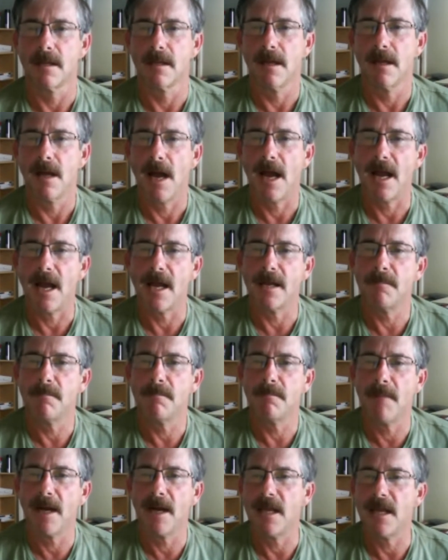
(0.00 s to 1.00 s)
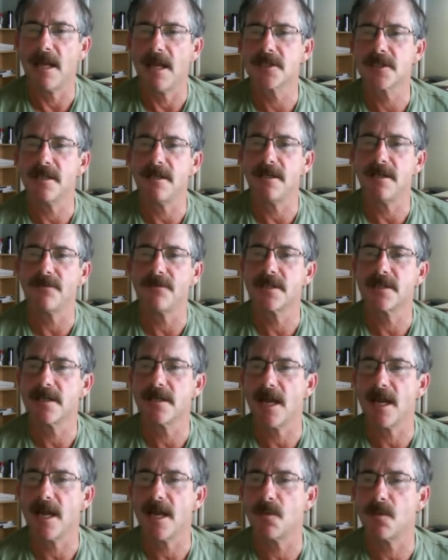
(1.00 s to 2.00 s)
Hi, my name is Steve, and
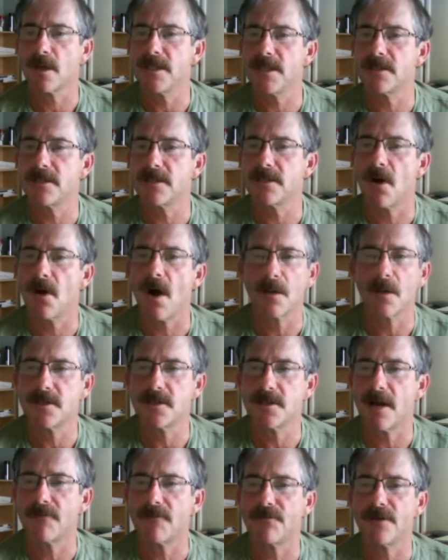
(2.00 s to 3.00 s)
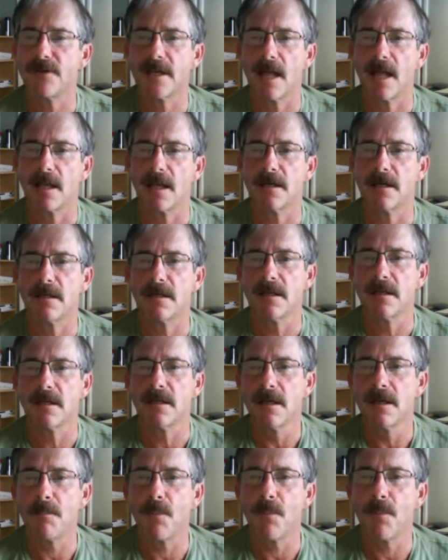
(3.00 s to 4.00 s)
today we're going to be talking with Jeffrey Keller,
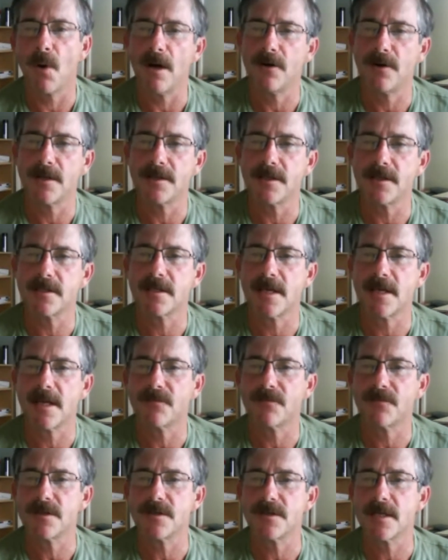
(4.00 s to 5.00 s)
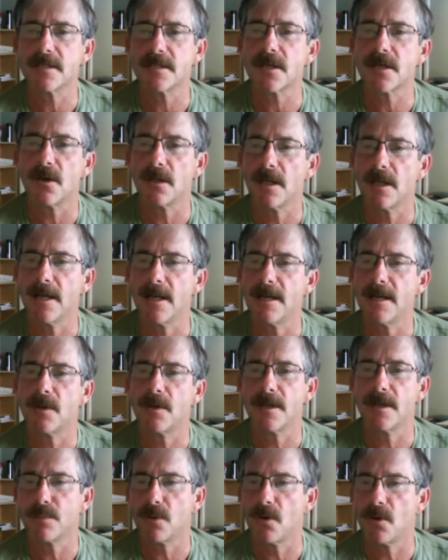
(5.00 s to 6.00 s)
a partner at the San Francisco labor and
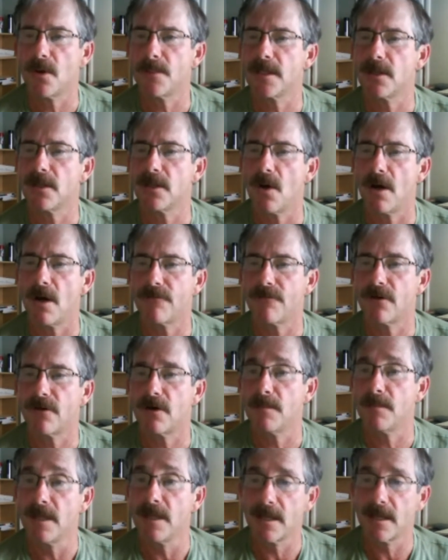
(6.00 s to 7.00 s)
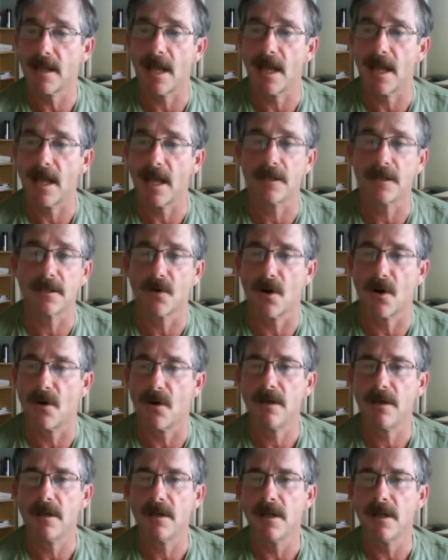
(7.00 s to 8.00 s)
employment law firm Keller
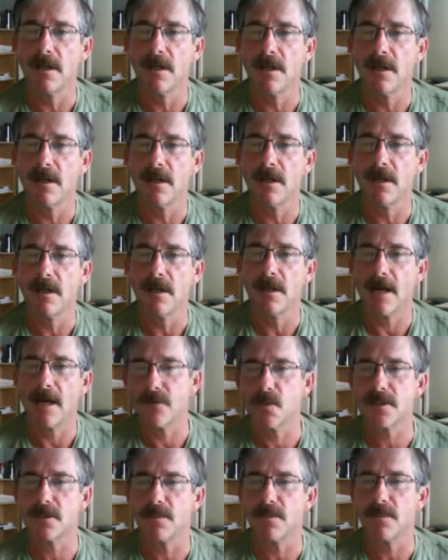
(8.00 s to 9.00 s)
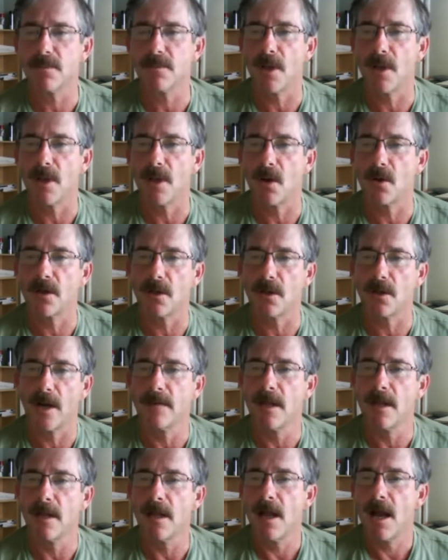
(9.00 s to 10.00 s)
Grover, and a veteran whistleblower
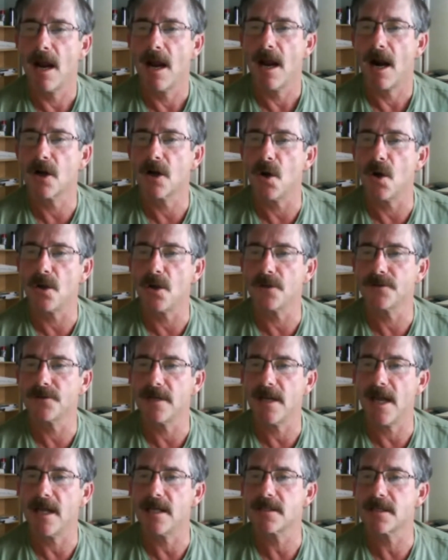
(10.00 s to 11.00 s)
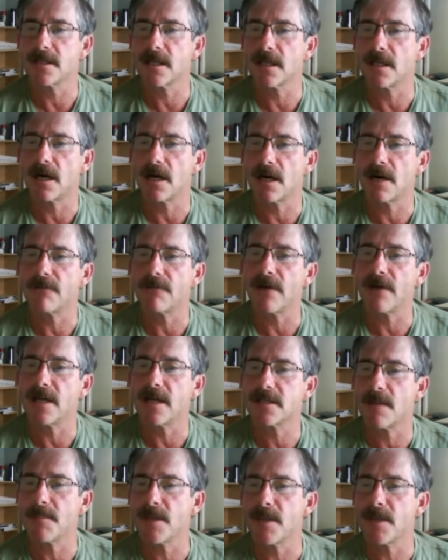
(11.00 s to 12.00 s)
lawyer. Our goal today is to clarify
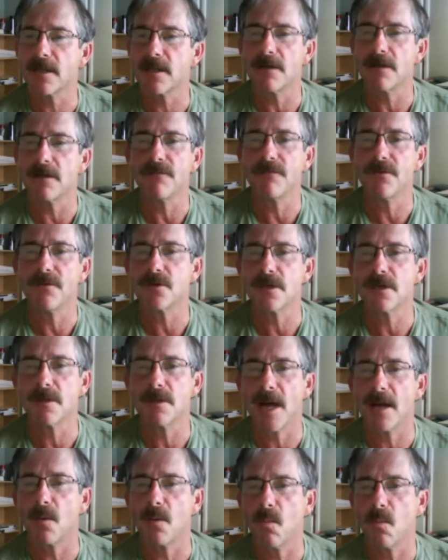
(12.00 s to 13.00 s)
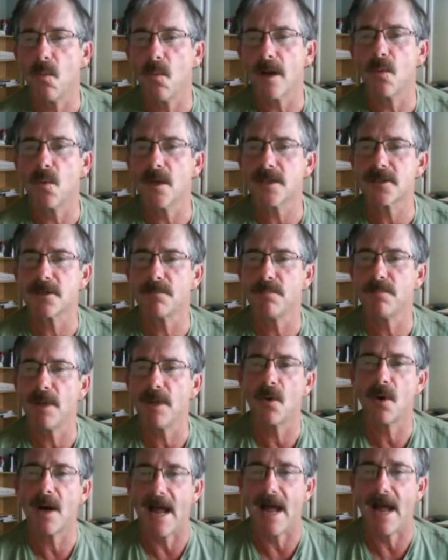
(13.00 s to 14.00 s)
some of the confusion about what a
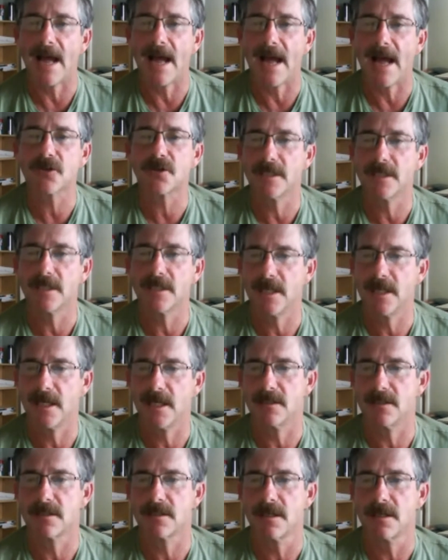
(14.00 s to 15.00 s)
whistleblower actually is.